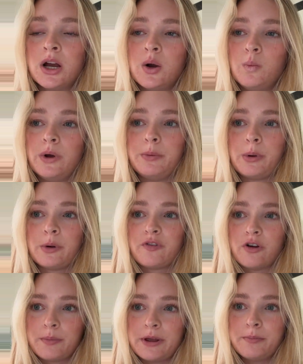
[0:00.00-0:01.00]
When
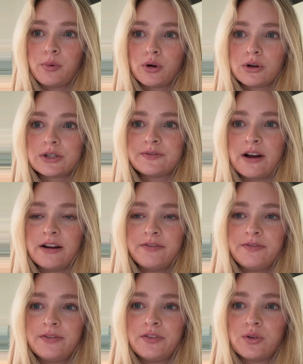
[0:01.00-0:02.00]
performing Porter's 5
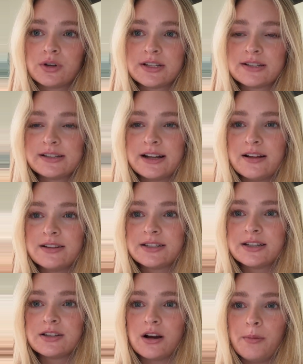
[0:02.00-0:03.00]
forces
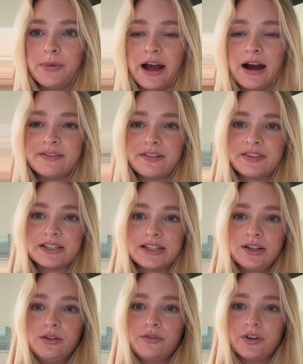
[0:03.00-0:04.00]
analysis on behalf of a
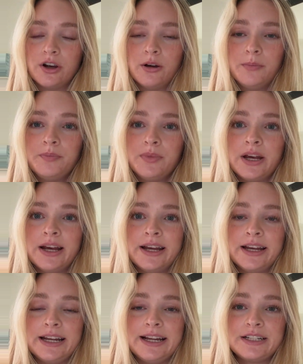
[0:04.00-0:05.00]
single firm,
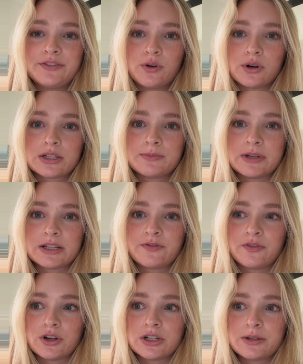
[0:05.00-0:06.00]
each force must
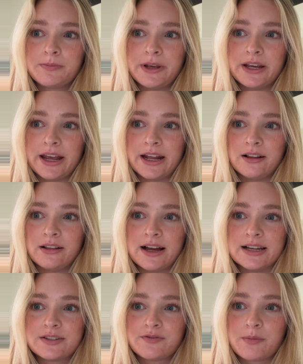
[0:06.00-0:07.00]
first be
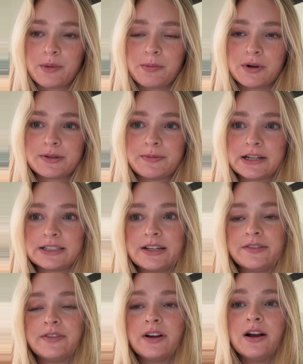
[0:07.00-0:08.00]
analyzed from the
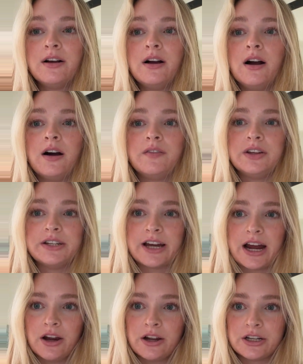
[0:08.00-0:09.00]
perspective of the
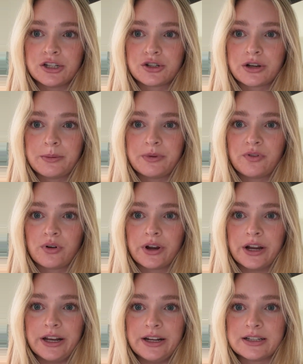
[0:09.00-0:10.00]
entire industry before
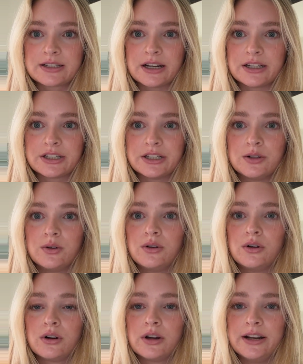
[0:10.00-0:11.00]
any discussion
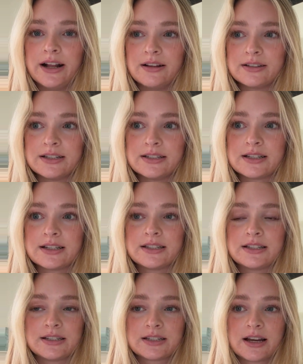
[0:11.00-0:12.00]
or analysis is
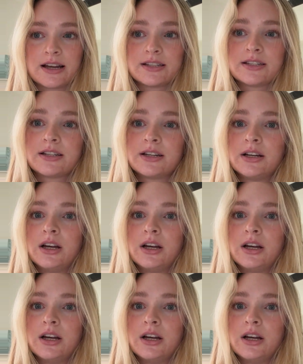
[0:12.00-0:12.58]
discussed